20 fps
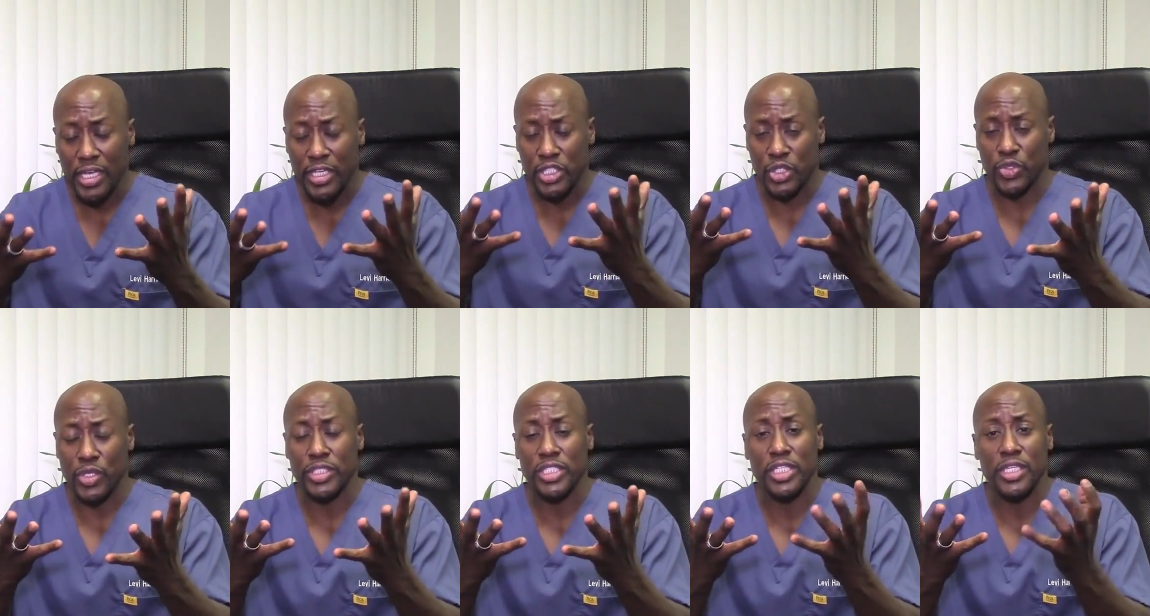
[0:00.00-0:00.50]

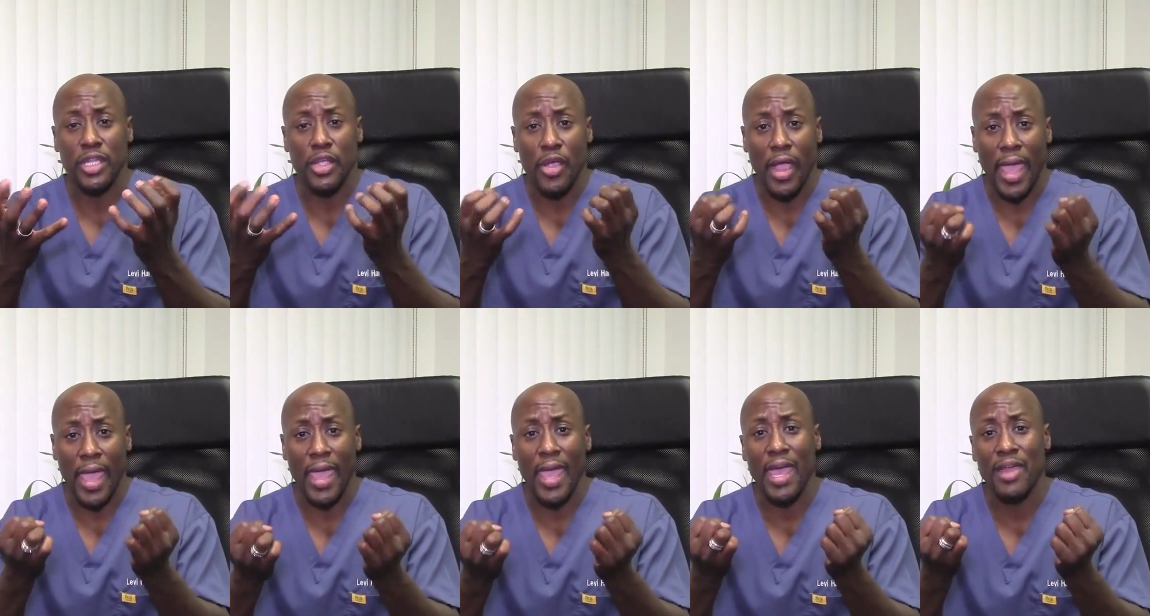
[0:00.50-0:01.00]
strengthen your
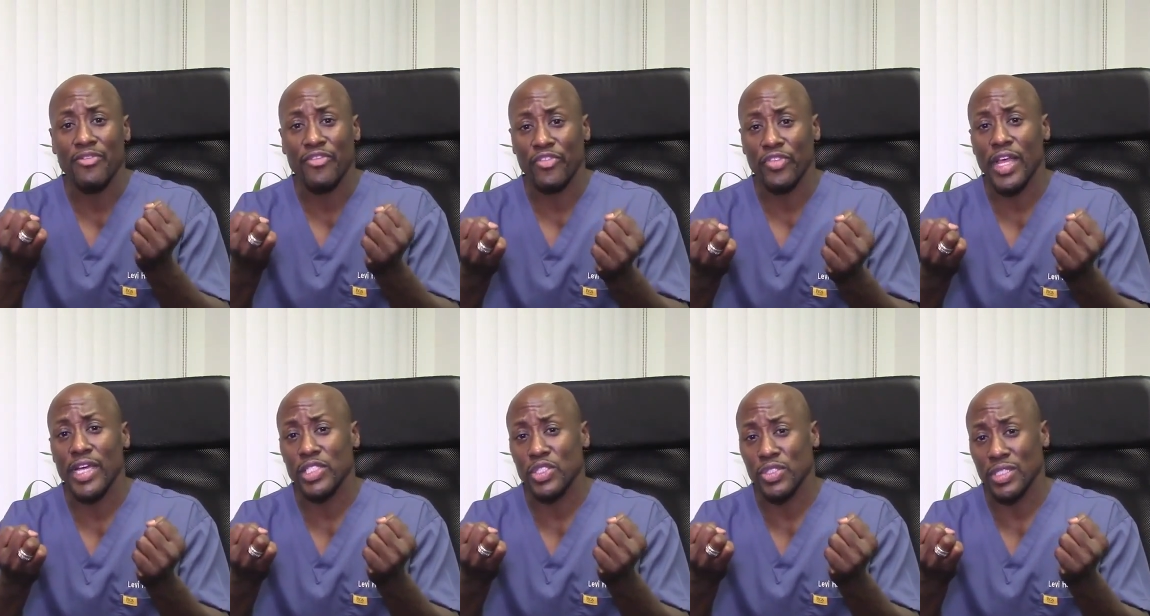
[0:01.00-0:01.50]
hand
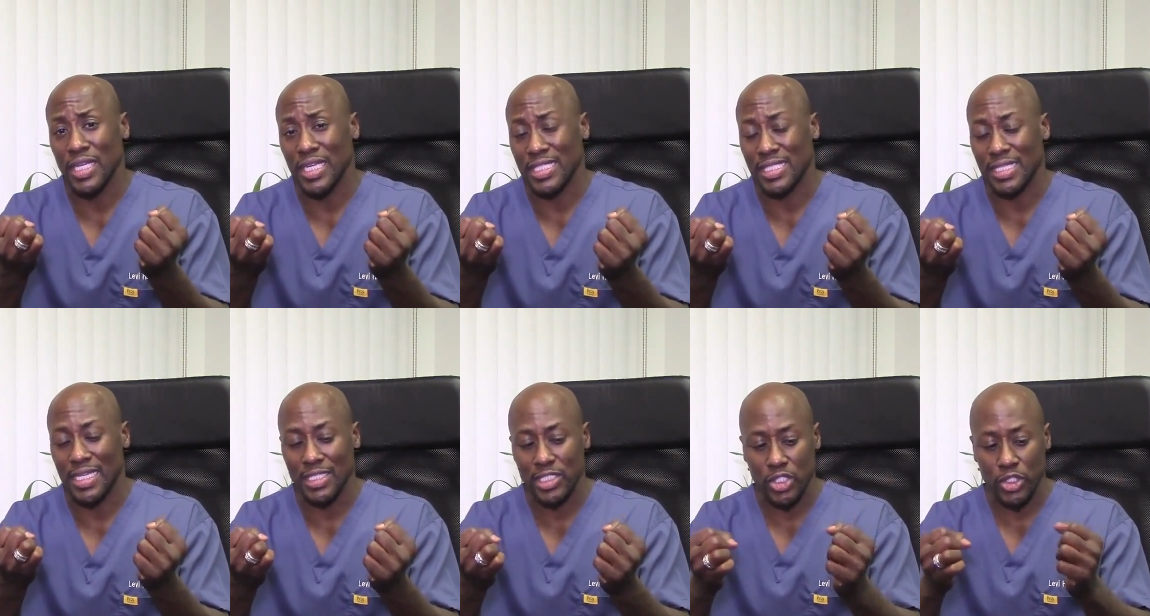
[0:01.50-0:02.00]
flexors and
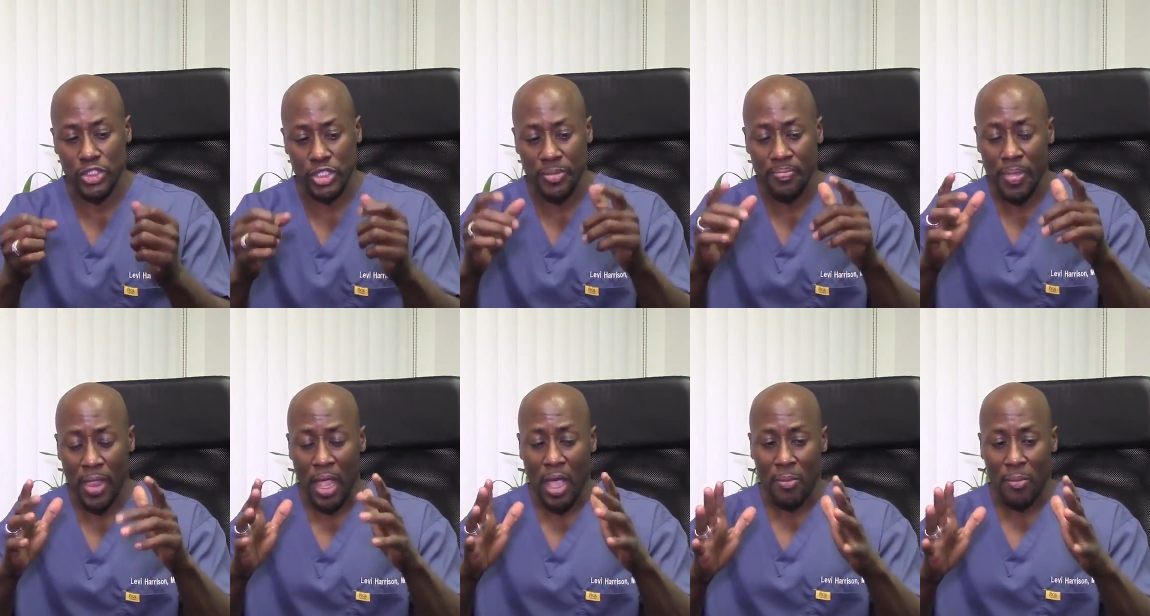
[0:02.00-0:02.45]
extensors,